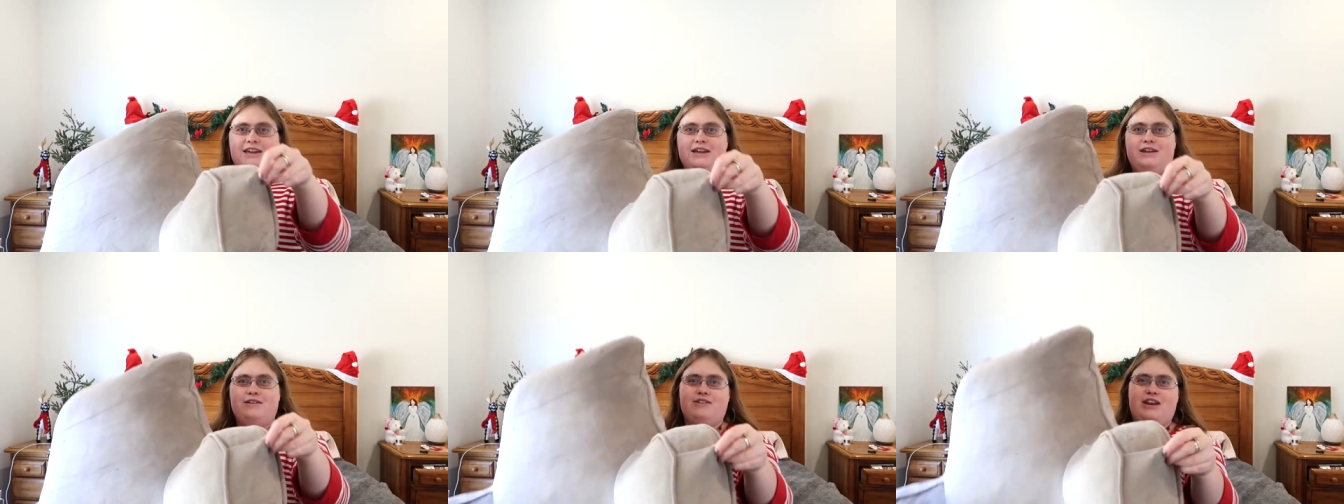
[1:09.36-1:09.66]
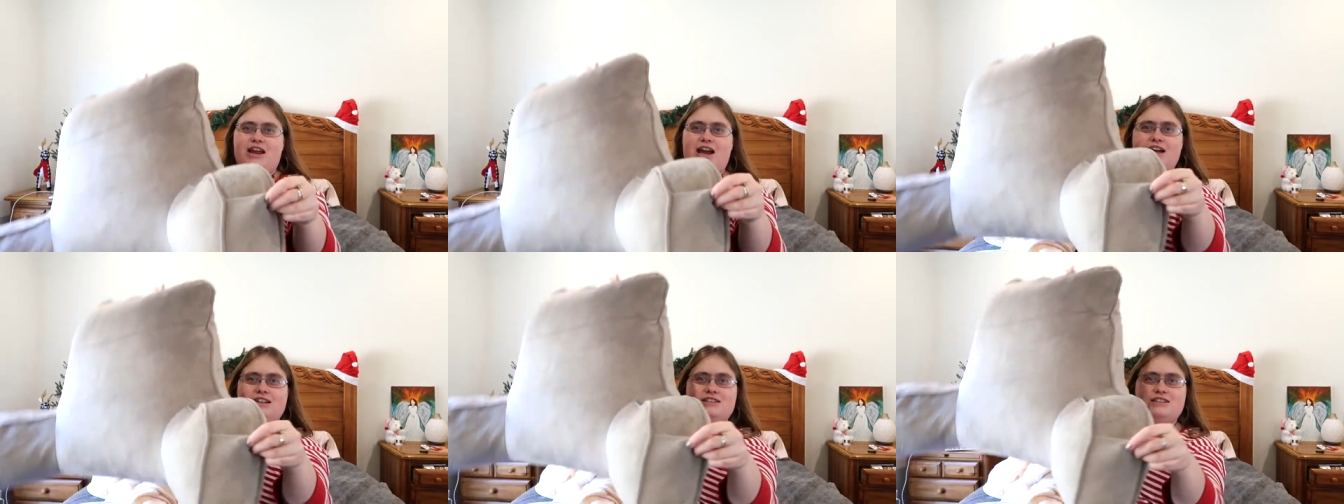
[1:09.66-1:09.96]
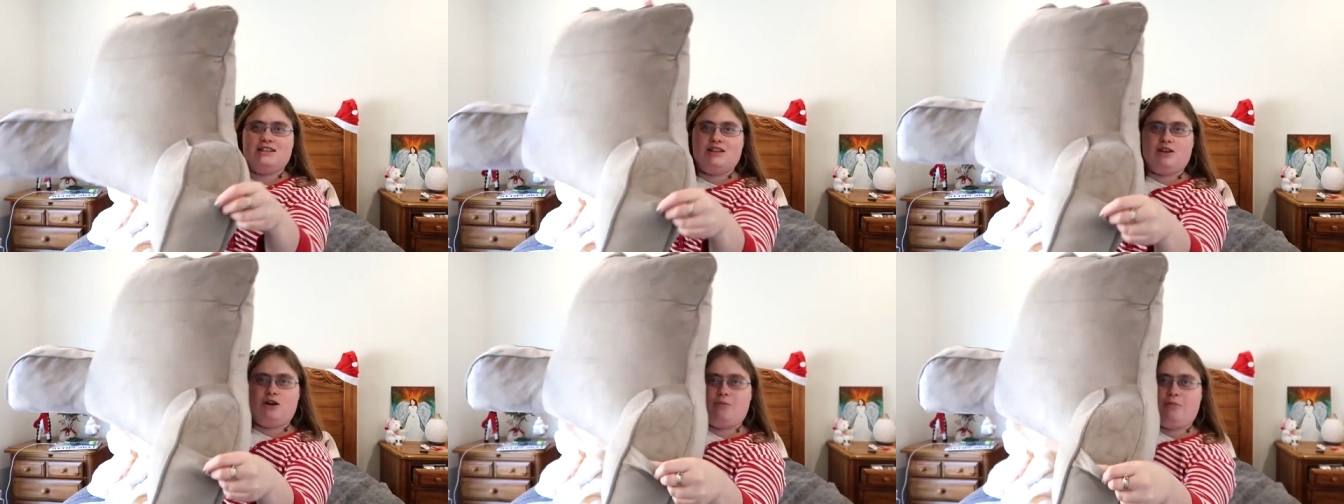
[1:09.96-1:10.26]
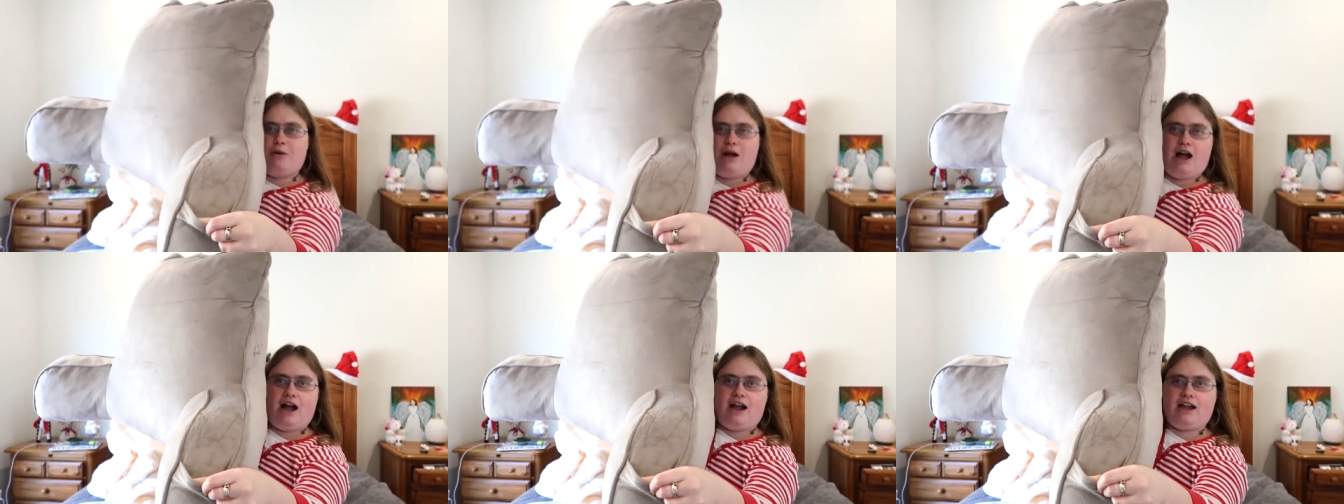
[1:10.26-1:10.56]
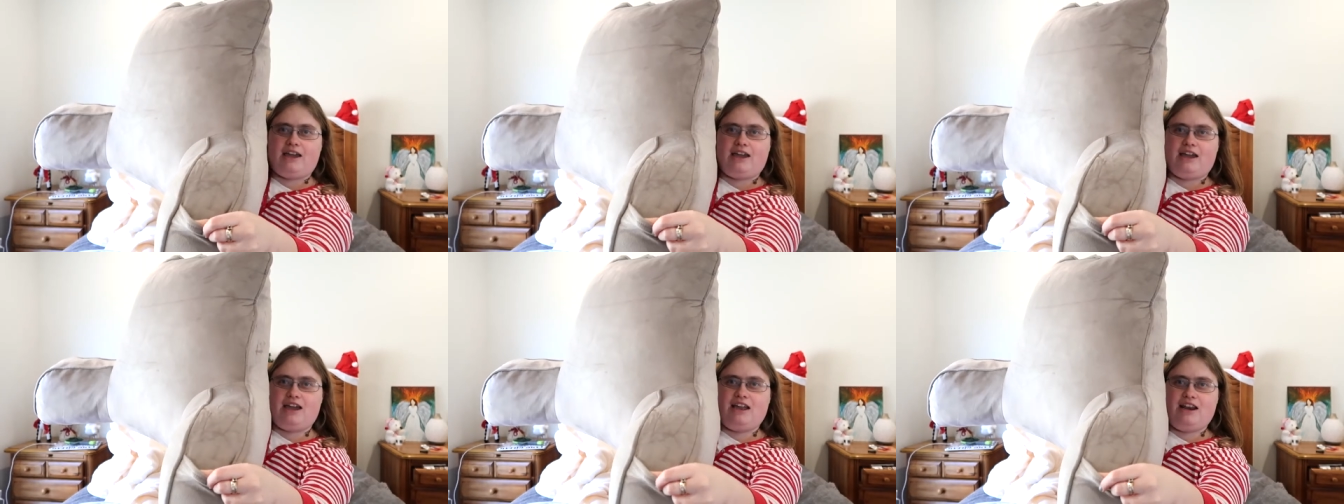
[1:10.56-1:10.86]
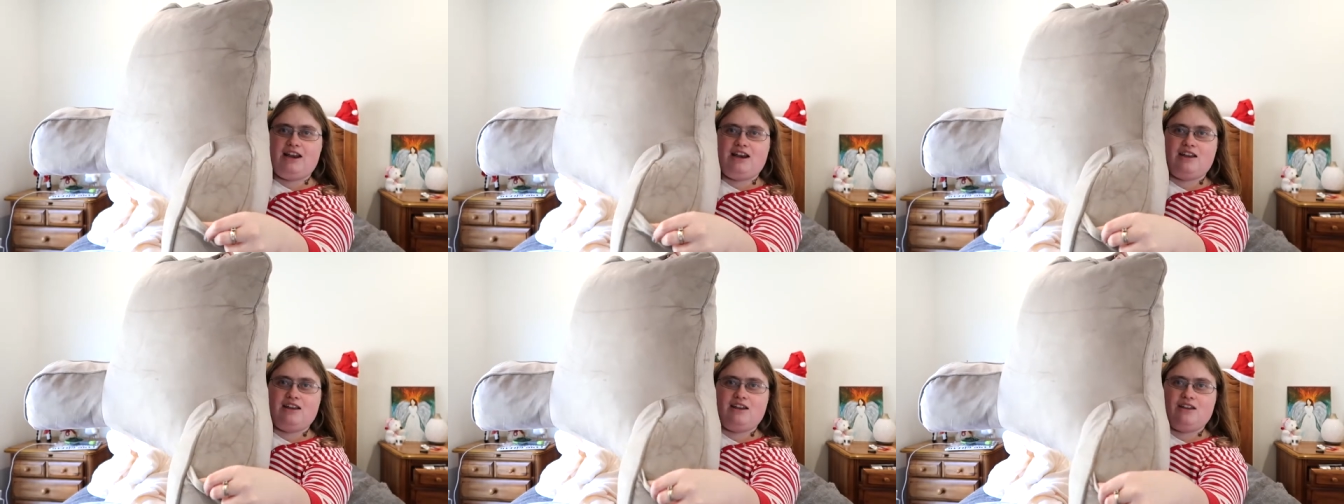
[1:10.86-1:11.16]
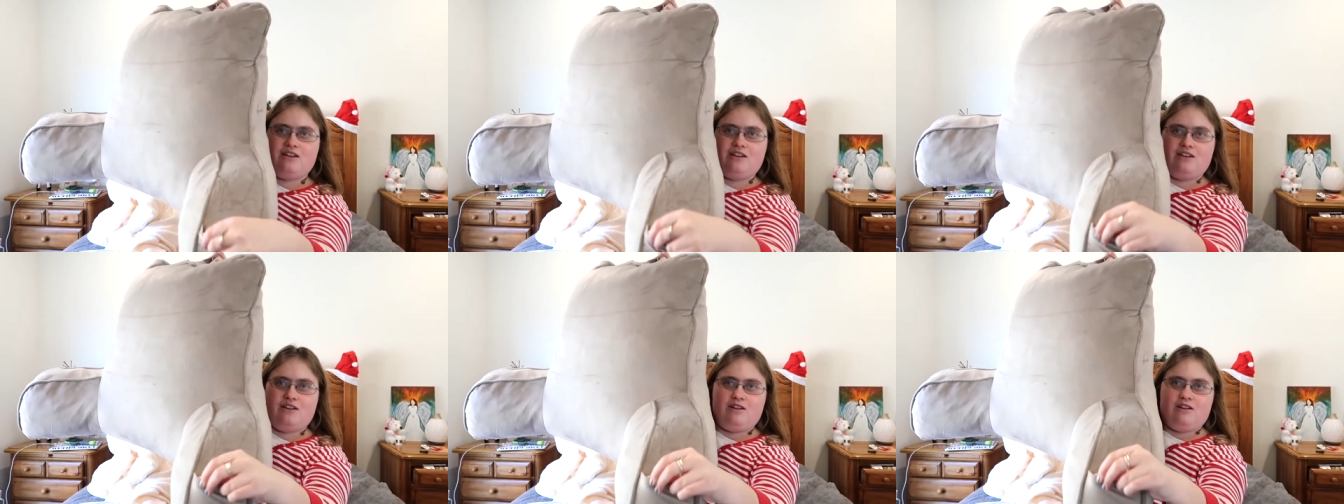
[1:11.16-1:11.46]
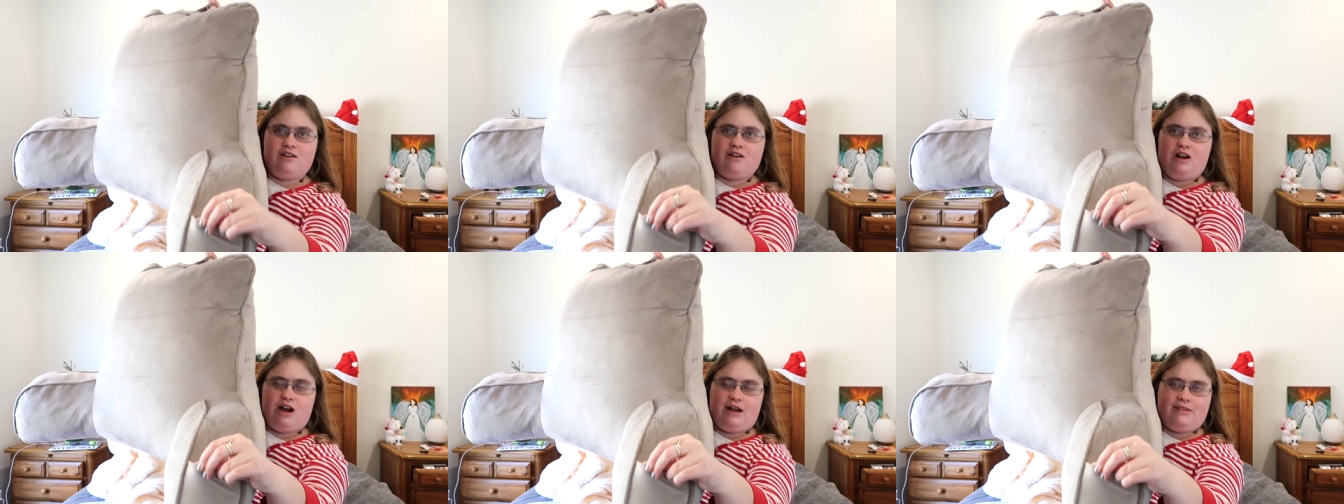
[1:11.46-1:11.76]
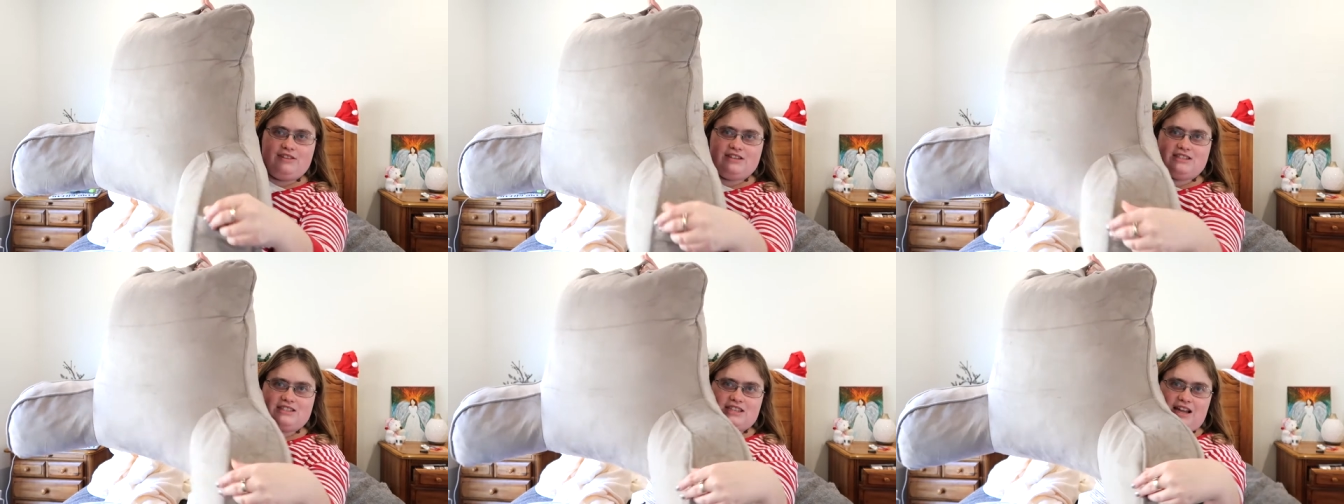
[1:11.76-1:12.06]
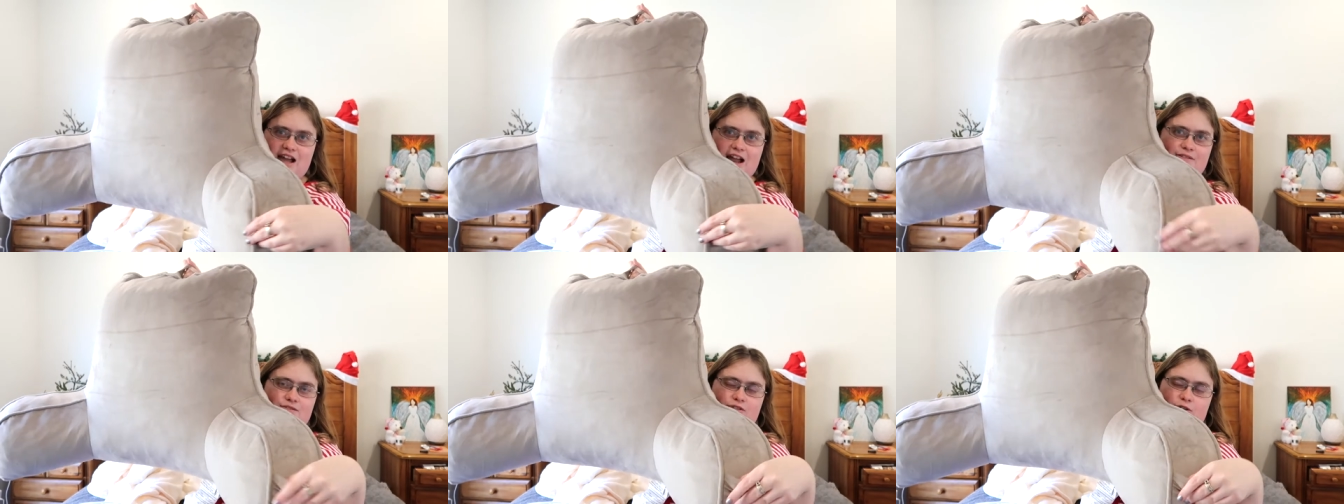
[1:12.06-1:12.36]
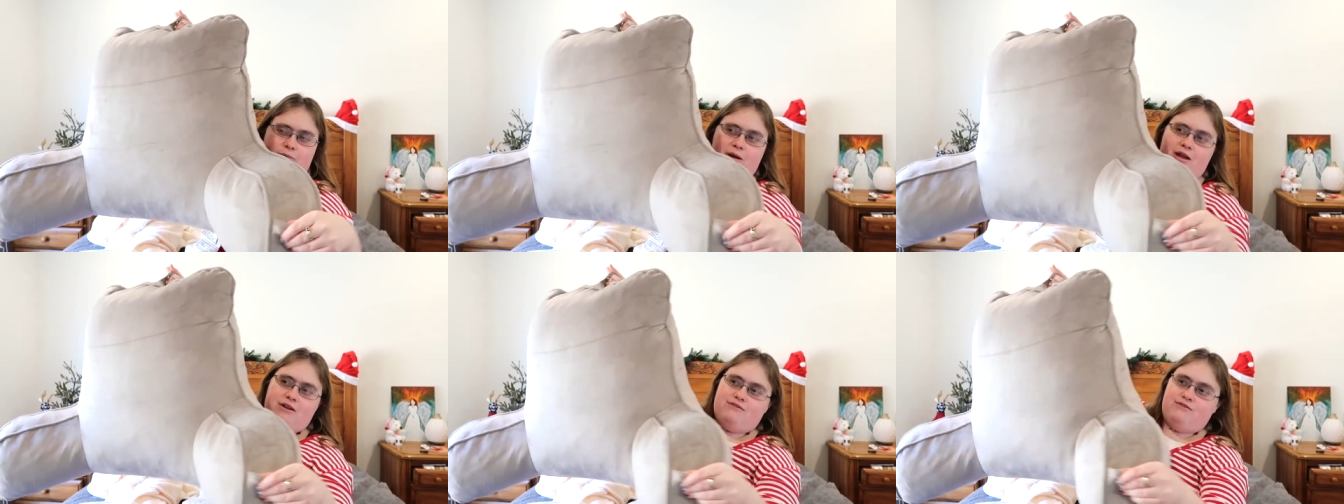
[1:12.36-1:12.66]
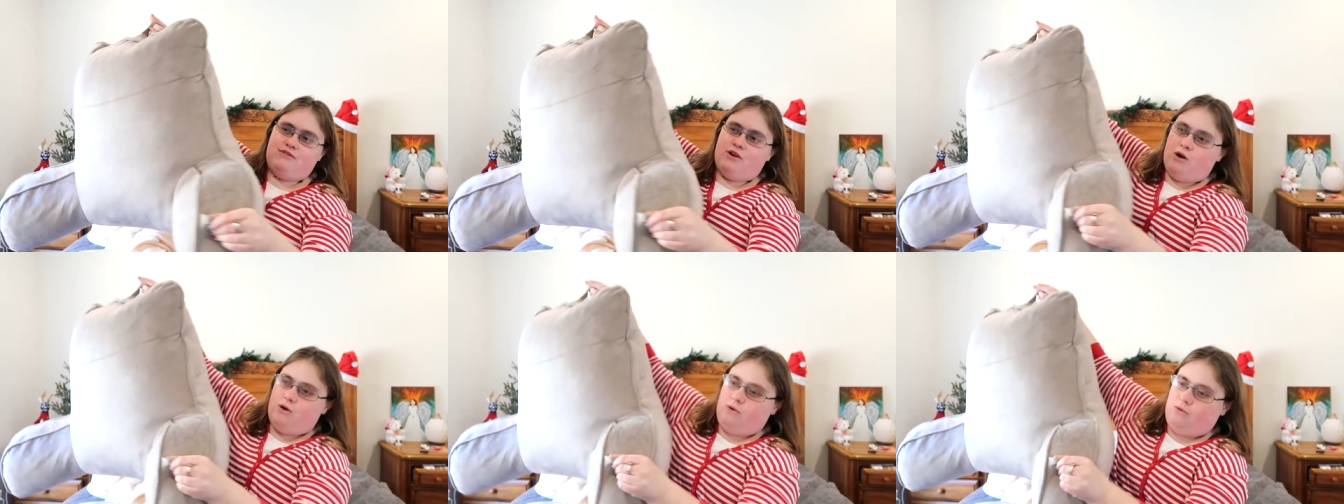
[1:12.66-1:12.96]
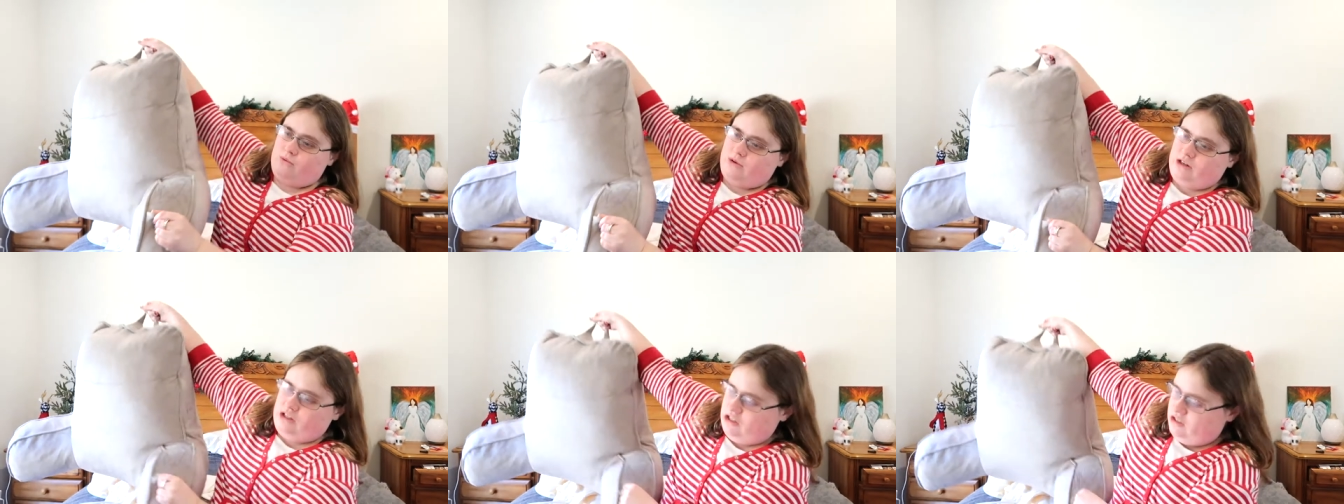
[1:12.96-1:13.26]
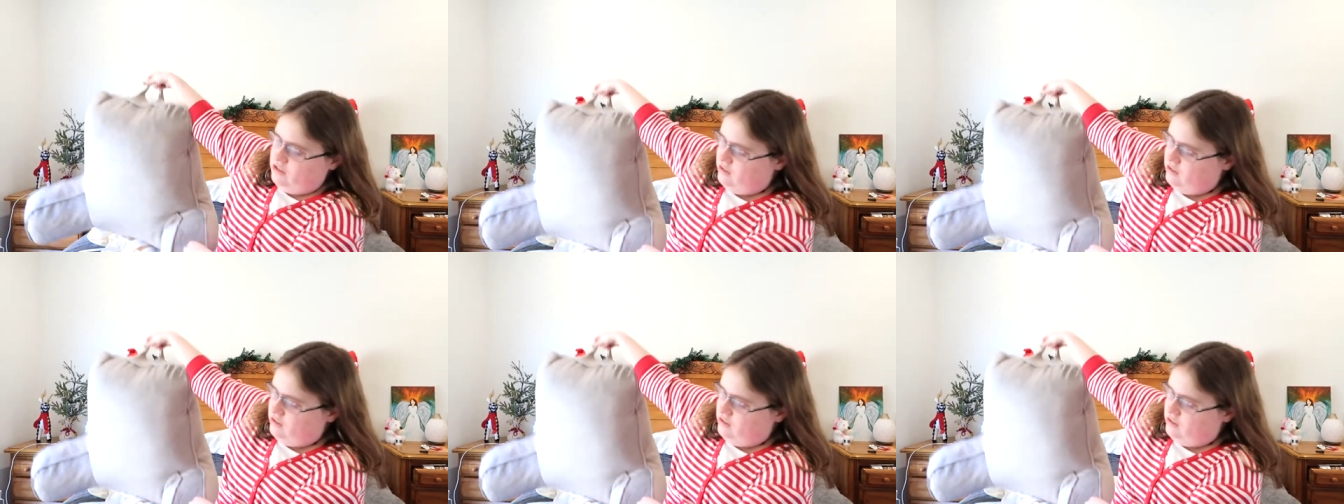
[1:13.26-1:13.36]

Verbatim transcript: he even has a little pocket on the side for my phone, which